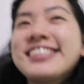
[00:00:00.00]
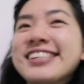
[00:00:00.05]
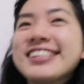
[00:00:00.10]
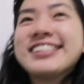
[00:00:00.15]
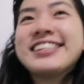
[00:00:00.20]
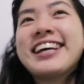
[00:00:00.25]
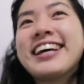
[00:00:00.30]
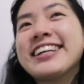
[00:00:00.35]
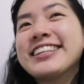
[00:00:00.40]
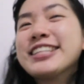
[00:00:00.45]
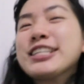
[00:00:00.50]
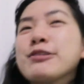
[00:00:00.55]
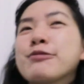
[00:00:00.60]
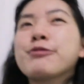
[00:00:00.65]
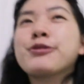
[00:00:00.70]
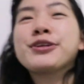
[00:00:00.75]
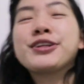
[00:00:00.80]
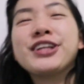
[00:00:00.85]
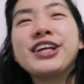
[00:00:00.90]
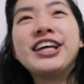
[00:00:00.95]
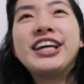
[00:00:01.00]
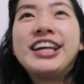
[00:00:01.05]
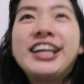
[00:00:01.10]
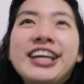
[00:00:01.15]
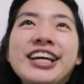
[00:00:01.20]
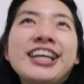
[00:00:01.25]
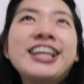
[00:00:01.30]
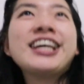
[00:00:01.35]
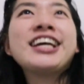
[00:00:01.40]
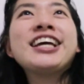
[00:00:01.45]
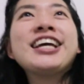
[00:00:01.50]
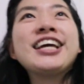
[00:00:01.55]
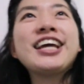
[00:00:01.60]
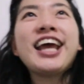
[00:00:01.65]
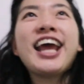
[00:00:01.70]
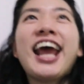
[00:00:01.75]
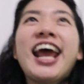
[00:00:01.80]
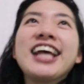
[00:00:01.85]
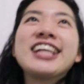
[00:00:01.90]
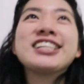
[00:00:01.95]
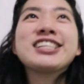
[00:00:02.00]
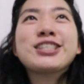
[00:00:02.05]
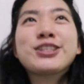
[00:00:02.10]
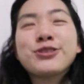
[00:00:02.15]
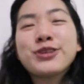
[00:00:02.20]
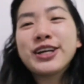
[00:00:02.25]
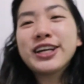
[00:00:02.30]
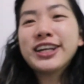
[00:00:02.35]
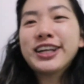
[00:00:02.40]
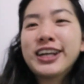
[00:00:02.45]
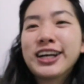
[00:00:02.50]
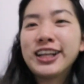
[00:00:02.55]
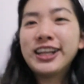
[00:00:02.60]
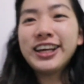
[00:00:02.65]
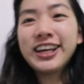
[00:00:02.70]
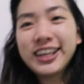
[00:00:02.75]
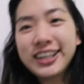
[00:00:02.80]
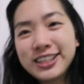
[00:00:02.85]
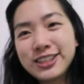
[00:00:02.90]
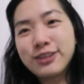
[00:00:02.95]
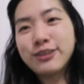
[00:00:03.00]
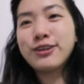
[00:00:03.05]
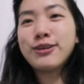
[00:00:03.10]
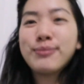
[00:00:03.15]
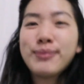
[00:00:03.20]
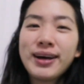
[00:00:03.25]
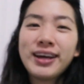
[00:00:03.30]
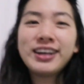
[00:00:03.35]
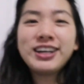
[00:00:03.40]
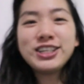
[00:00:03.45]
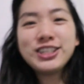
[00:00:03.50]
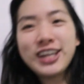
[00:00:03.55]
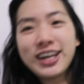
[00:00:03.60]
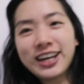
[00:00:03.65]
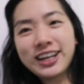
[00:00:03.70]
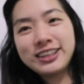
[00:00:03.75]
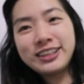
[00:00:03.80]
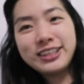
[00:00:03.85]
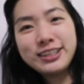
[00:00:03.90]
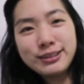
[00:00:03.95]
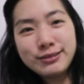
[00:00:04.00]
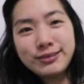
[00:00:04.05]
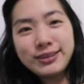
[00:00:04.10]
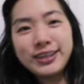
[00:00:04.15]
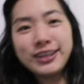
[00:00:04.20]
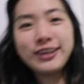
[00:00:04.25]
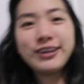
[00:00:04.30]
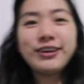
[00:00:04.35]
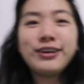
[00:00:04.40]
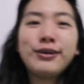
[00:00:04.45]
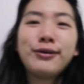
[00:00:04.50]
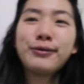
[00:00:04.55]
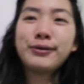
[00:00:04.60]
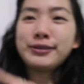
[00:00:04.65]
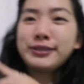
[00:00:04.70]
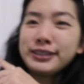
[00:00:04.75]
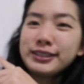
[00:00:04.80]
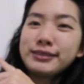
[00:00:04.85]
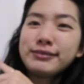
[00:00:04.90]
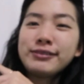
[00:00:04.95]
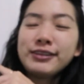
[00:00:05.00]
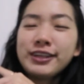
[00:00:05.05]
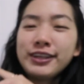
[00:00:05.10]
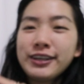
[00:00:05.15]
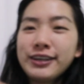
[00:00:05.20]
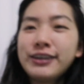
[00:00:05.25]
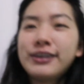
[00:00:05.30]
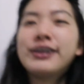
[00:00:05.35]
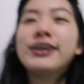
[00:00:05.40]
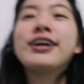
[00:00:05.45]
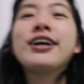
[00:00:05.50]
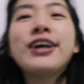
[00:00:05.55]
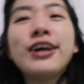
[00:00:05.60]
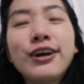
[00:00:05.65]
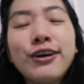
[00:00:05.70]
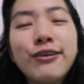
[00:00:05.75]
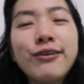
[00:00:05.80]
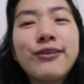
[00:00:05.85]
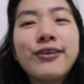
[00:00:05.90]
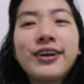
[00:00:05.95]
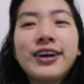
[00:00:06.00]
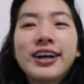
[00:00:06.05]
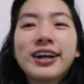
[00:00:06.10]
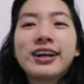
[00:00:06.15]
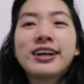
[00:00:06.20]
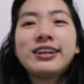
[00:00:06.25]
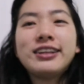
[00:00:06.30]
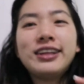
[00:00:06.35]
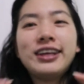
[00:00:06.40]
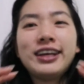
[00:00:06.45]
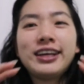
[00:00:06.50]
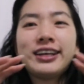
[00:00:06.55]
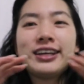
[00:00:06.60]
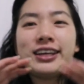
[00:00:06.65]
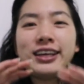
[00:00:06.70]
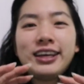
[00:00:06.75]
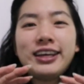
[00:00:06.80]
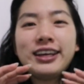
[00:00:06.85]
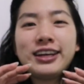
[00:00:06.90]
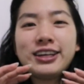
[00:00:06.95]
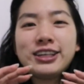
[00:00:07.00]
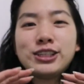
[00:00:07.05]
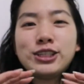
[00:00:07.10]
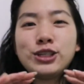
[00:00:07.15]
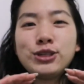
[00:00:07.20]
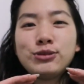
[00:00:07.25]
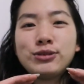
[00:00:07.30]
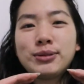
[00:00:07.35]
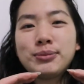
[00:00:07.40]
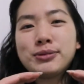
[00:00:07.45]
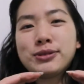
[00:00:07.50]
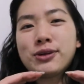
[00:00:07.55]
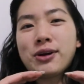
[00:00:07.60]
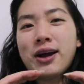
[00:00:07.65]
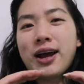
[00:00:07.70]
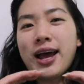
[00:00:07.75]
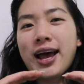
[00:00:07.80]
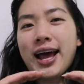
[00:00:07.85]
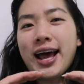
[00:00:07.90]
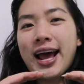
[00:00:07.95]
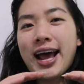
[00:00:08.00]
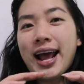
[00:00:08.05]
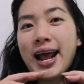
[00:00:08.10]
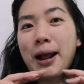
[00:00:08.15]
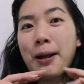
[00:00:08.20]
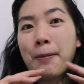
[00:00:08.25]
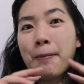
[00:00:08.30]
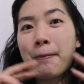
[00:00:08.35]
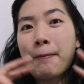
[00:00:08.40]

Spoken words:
is a dance for the screen click, so you better check out this video or click here to subscribe.